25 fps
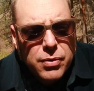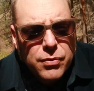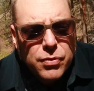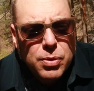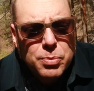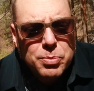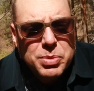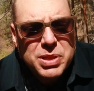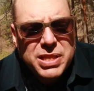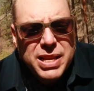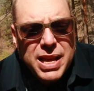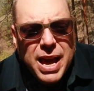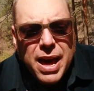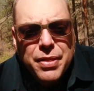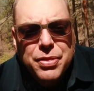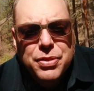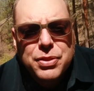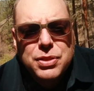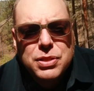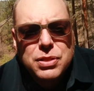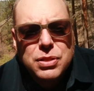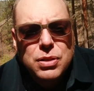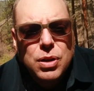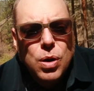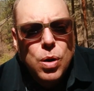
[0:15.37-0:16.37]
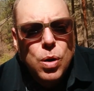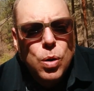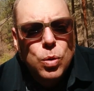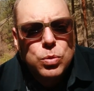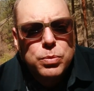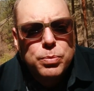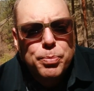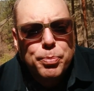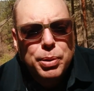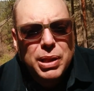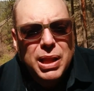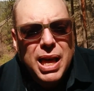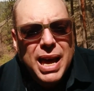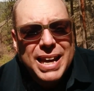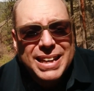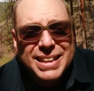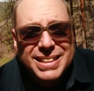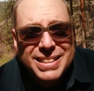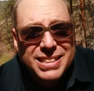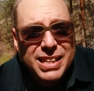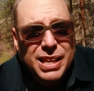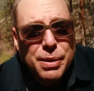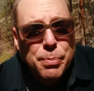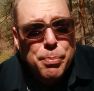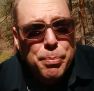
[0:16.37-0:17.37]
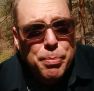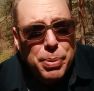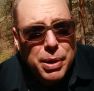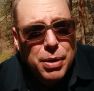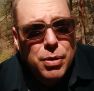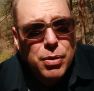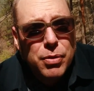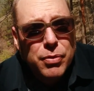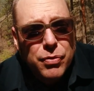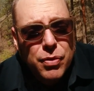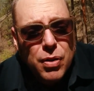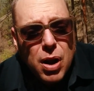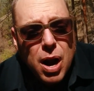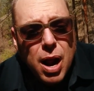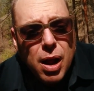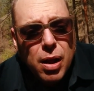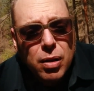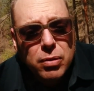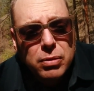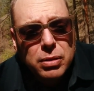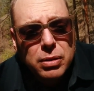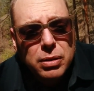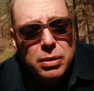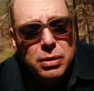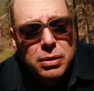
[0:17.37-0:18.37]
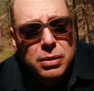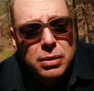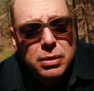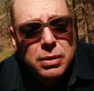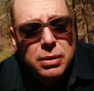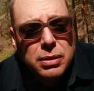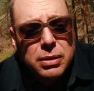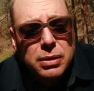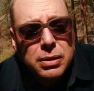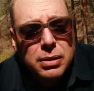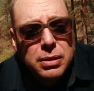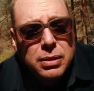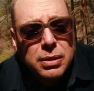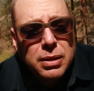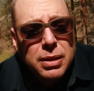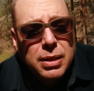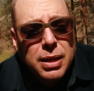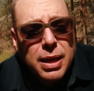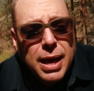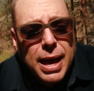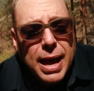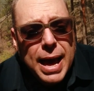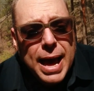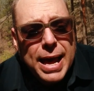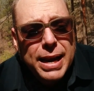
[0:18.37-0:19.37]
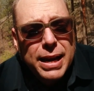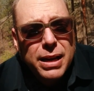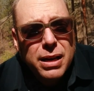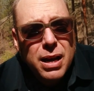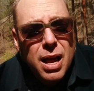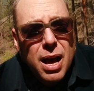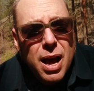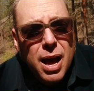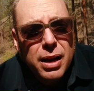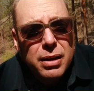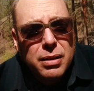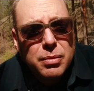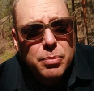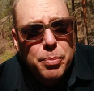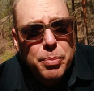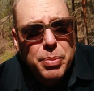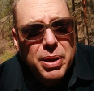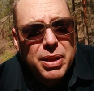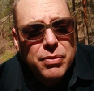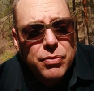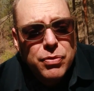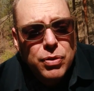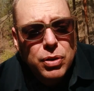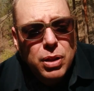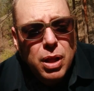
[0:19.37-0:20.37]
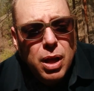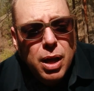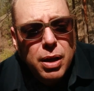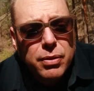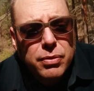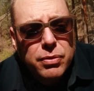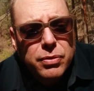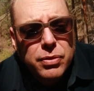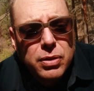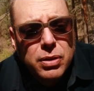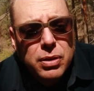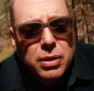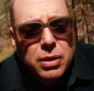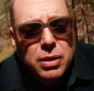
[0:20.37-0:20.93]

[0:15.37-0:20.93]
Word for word: from death's cold blight and bitter frown, had it not been for love.